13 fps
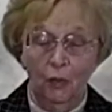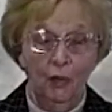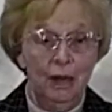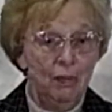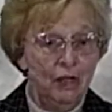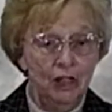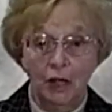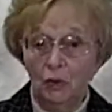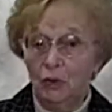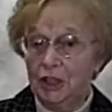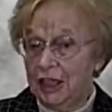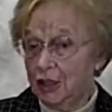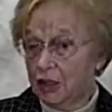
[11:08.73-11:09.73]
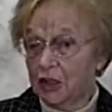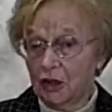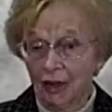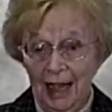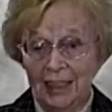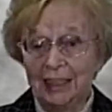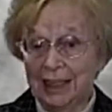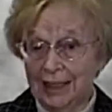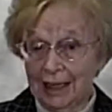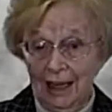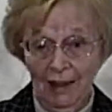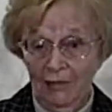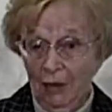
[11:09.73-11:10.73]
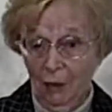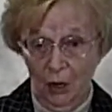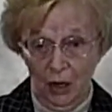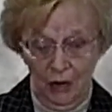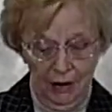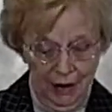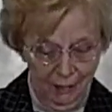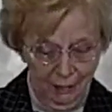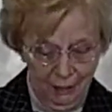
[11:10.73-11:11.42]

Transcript: We must know Jesus Christ is a living Word.